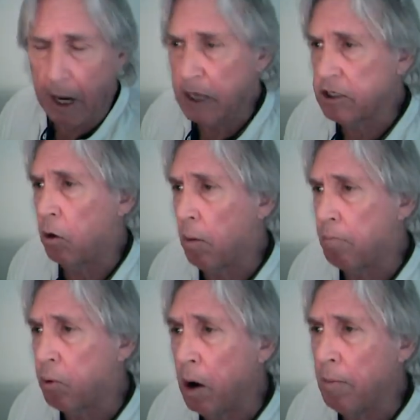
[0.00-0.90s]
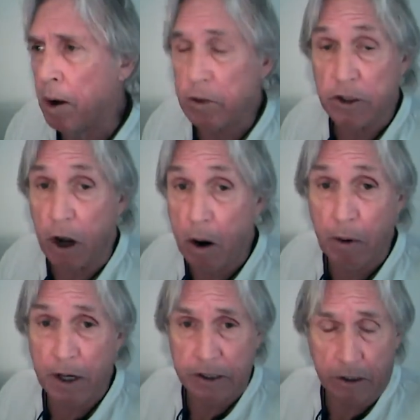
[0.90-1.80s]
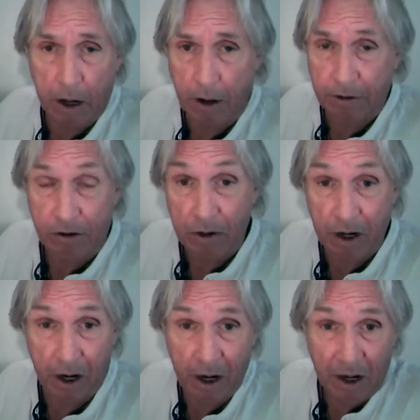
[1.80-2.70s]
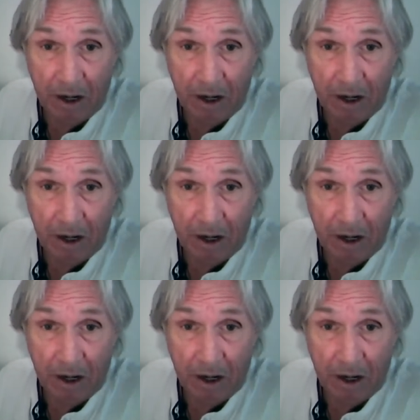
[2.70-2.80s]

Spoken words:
And so a promo was always a 3.